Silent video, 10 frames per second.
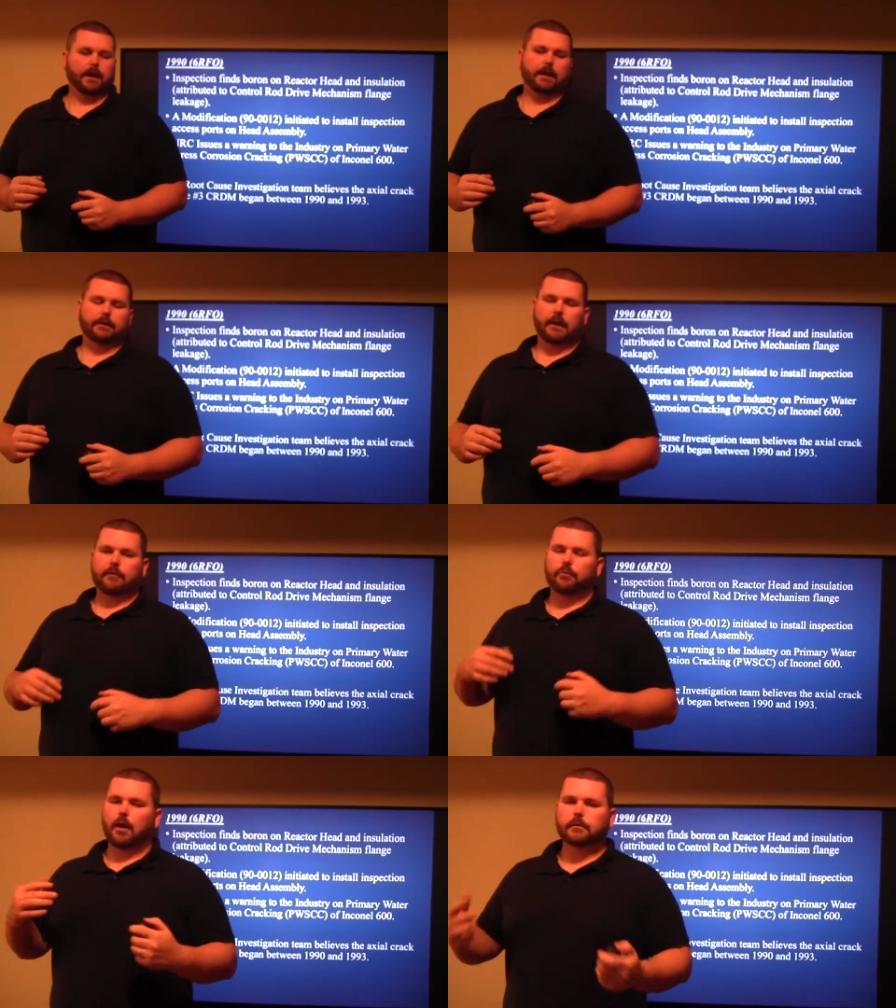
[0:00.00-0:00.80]
And they're
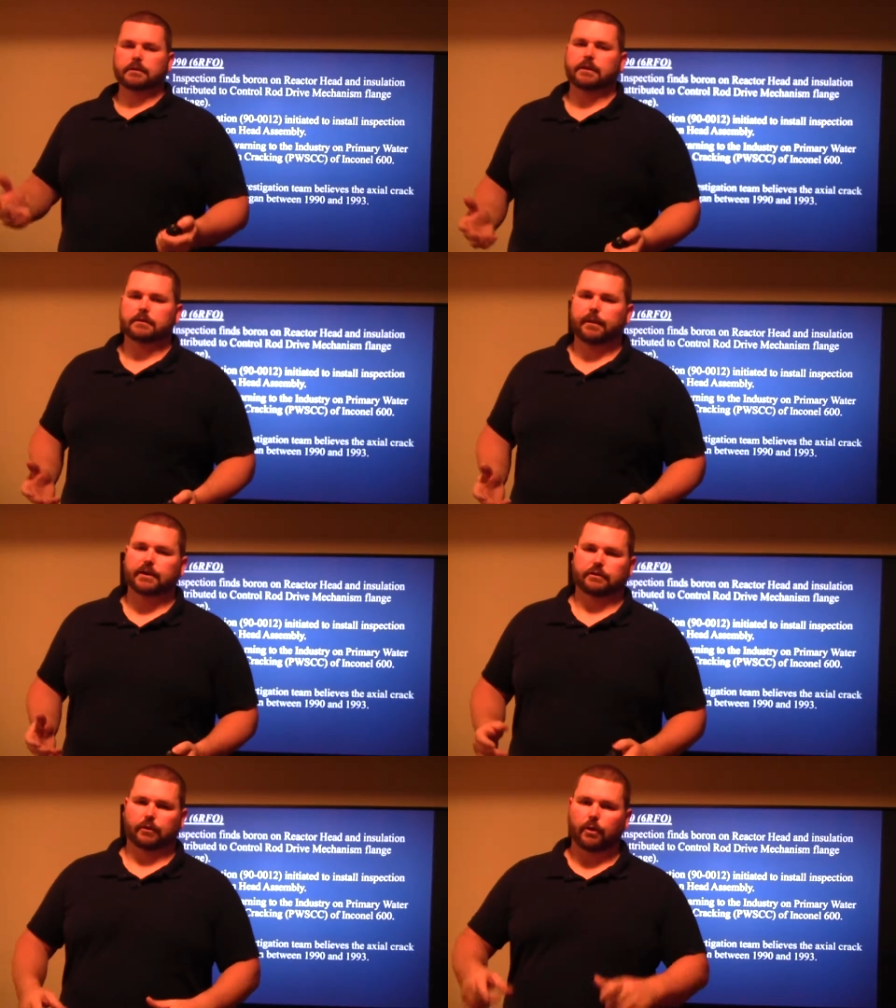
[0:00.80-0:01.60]
having problems with the
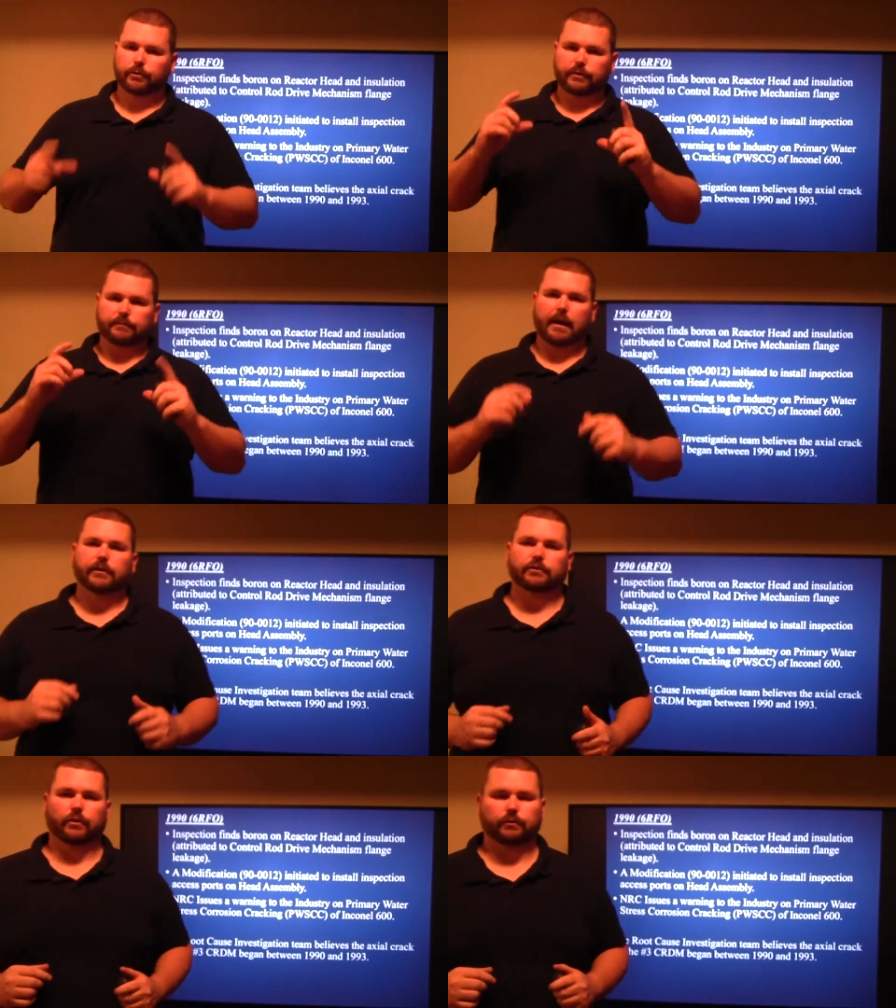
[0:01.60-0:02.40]
inspection. They're going through these
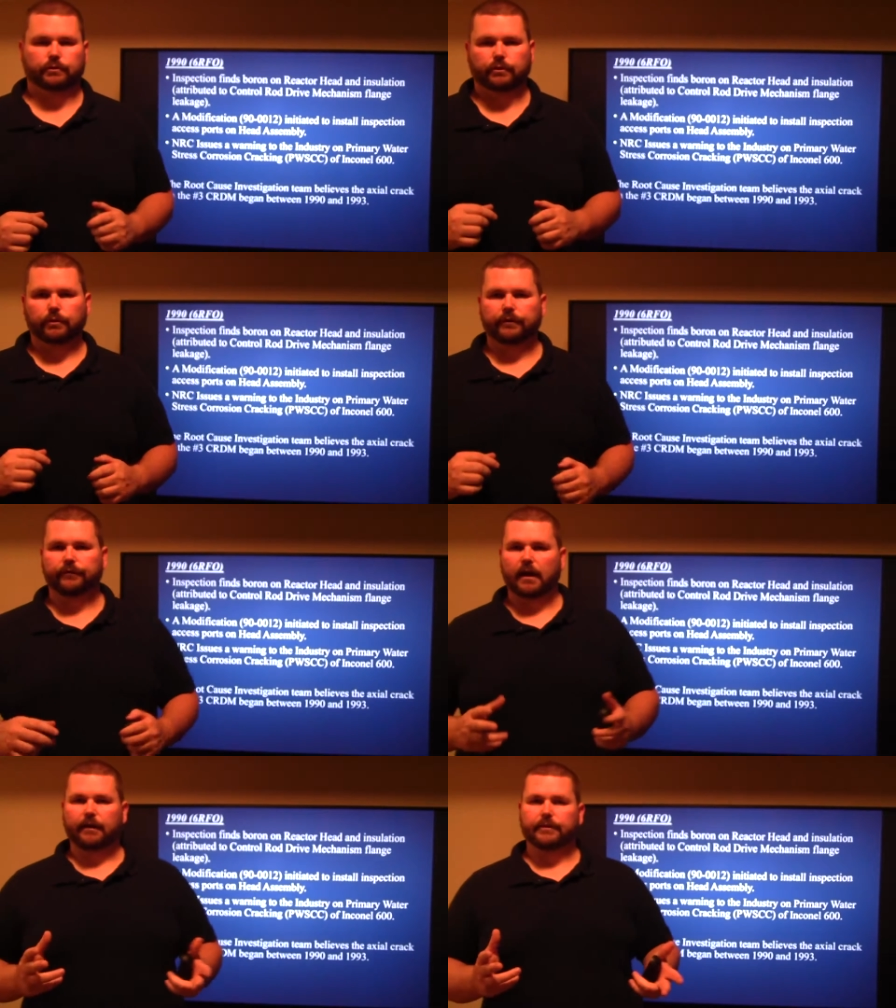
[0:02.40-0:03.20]
mouse holes, which are only
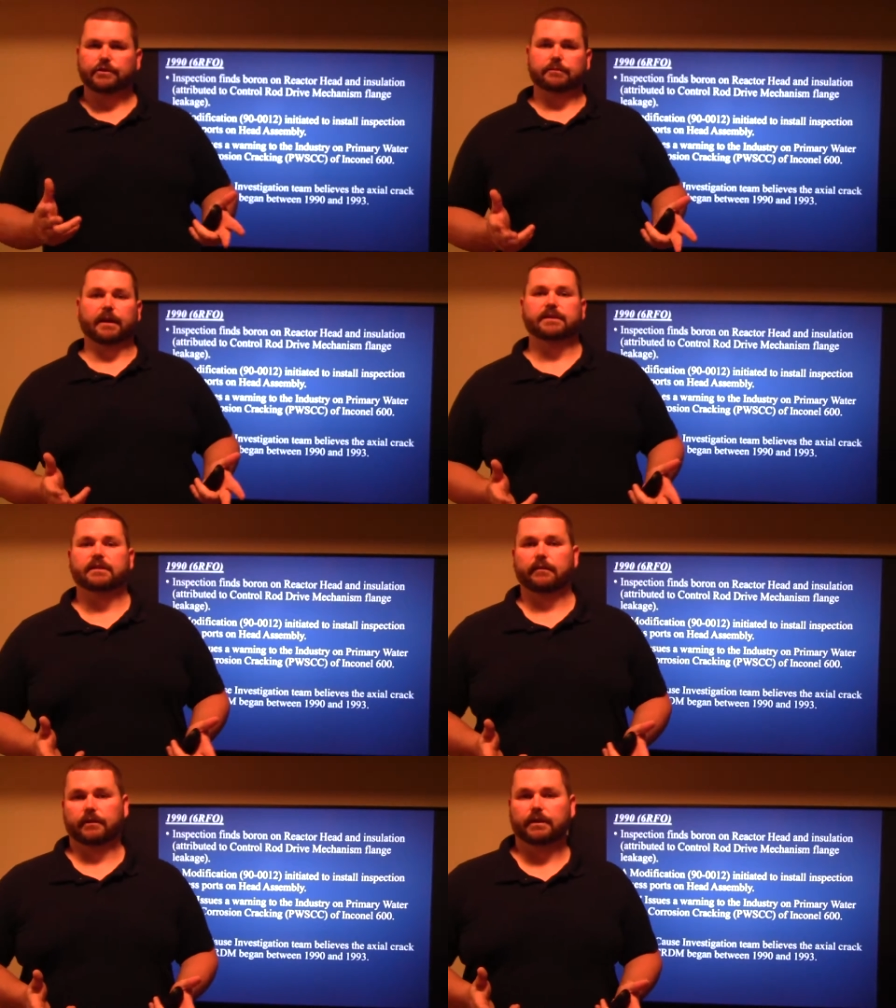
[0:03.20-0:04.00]
5 inches by
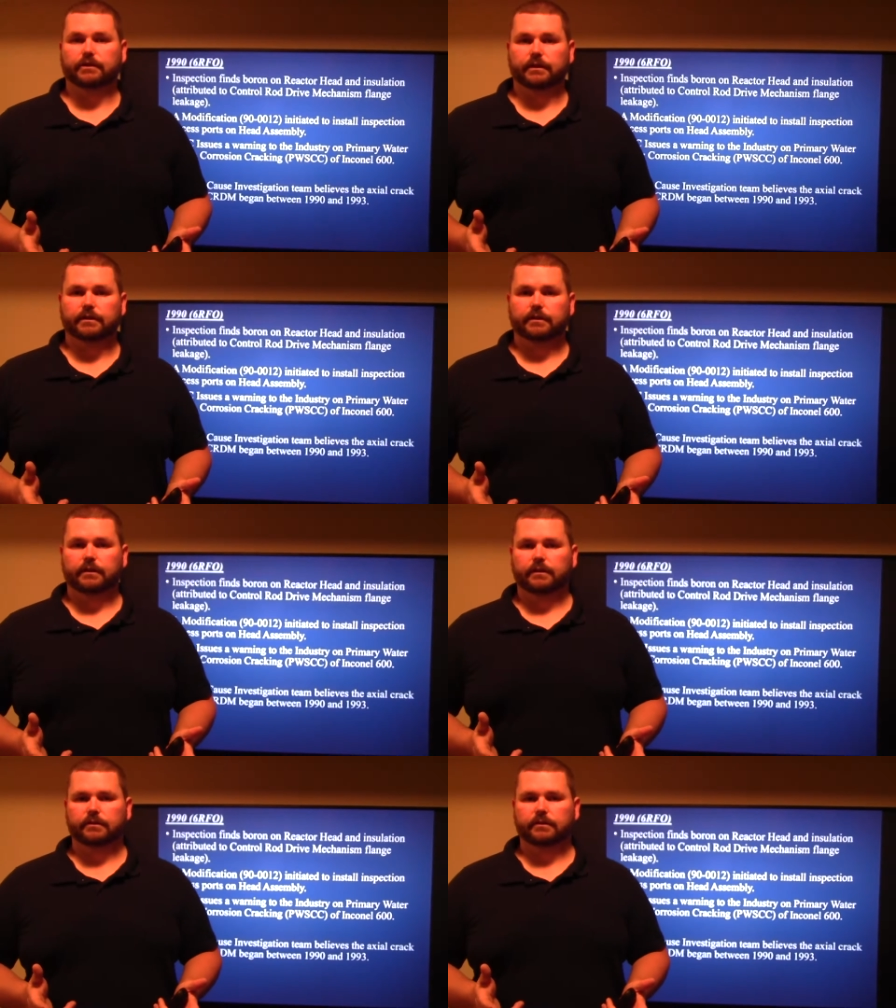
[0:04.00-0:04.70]
7 inches.